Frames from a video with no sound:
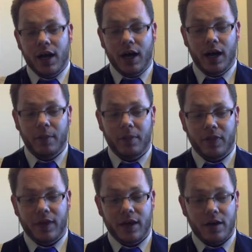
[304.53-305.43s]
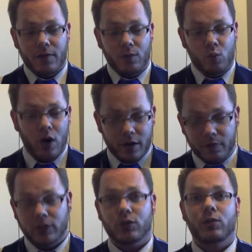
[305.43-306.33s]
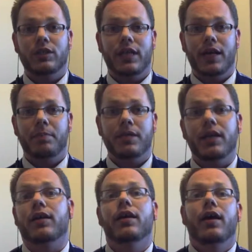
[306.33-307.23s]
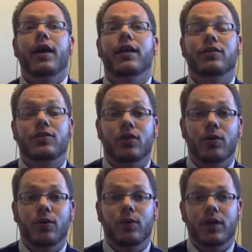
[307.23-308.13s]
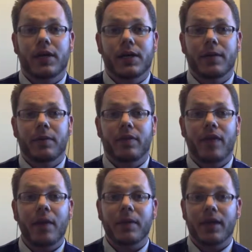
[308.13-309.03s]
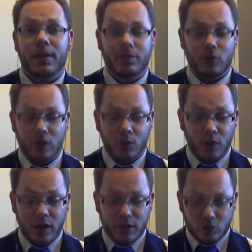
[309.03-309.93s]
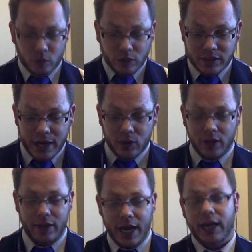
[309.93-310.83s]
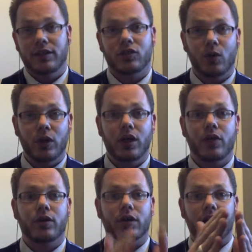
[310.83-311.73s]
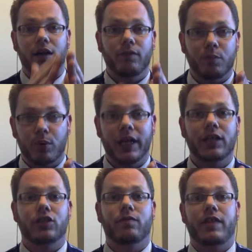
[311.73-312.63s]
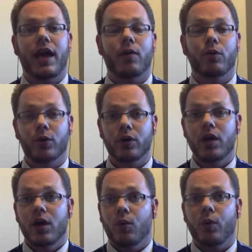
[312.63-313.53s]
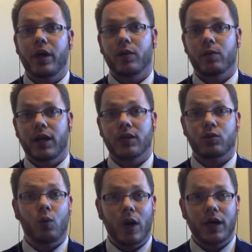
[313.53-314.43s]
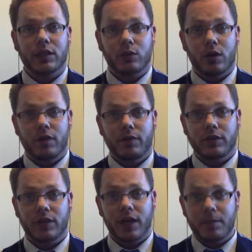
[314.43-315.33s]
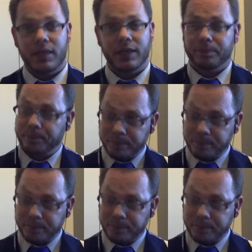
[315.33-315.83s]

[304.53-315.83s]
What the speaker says: The water filter was empty. And so that became, so then we drilled down on that. And so another kind of branch of that route, we realized, well, why is the water filter empty?